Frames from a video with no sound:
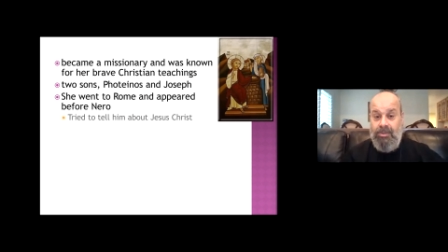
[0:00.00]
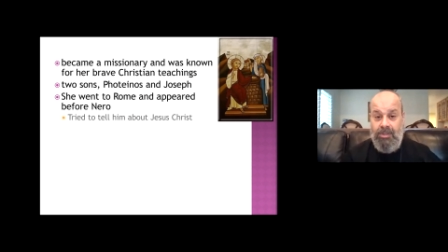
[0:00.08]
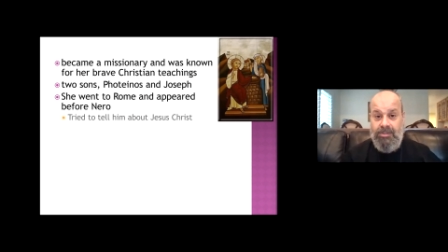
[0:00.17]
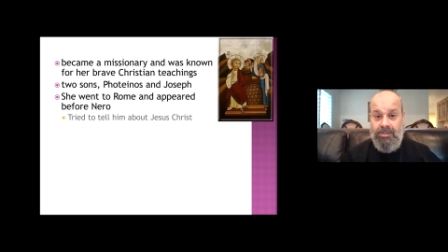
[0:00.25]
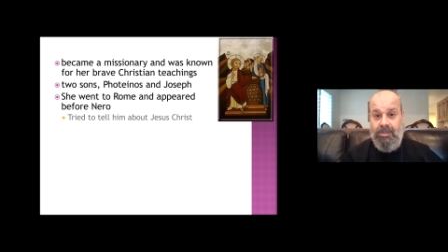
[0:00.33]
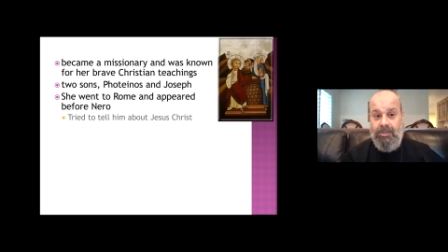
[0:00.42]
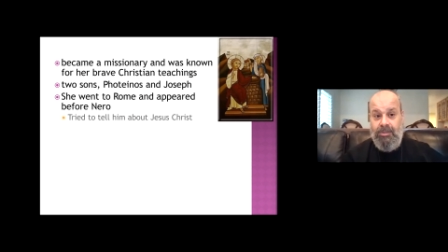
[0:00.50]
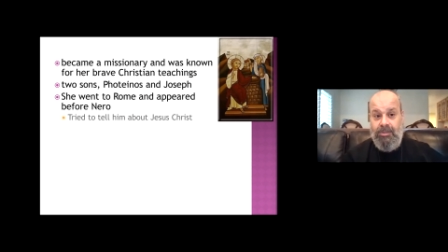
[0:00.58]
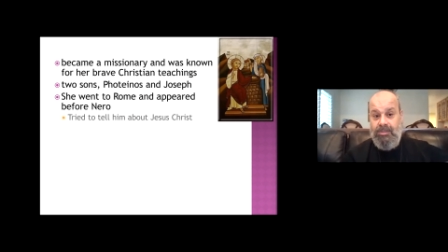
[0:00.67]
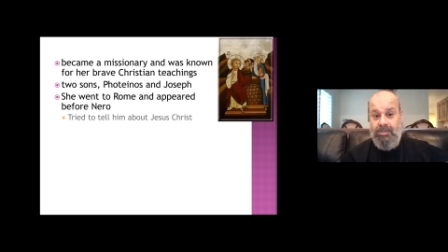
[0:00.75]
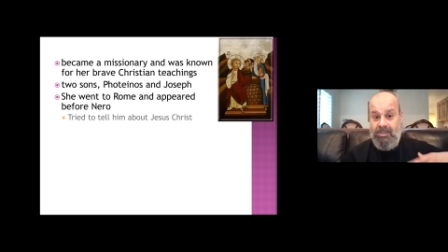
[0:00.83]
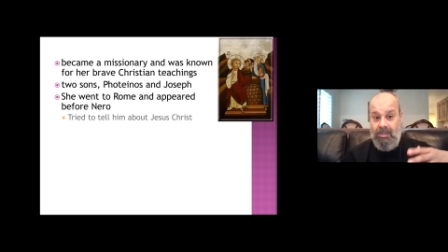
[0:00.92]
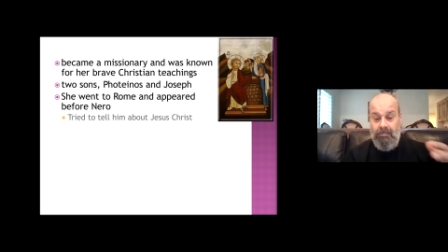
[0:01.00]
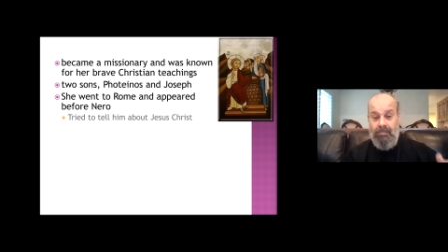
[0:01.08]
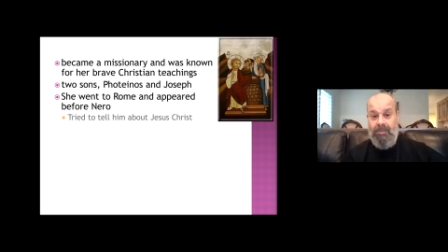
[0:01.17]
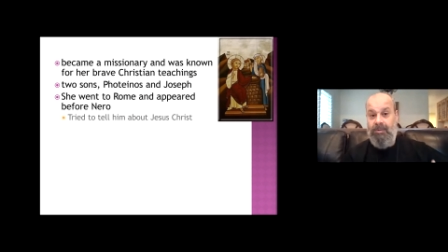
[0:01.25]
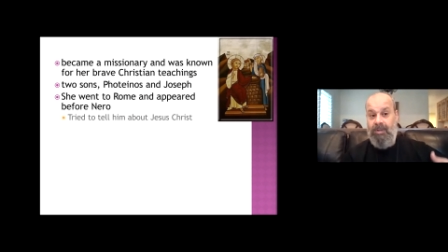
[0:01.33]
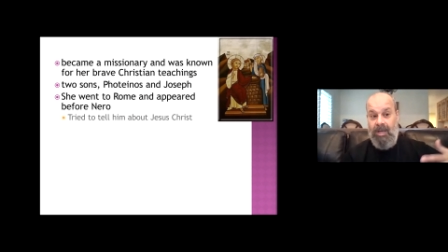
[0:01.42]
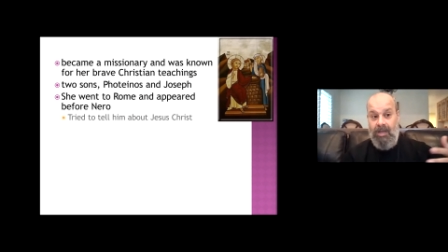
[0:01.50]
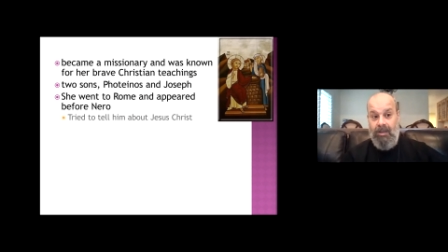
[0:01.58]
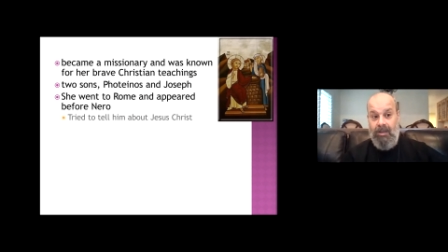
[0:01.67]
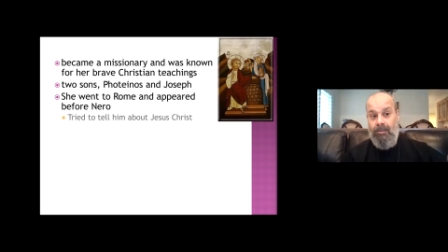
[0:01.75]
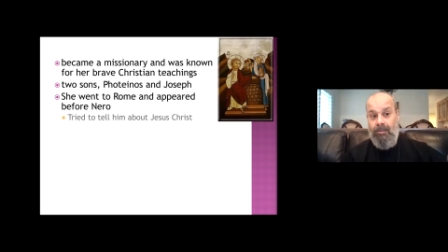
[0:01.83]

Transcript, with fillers: caused her some uh,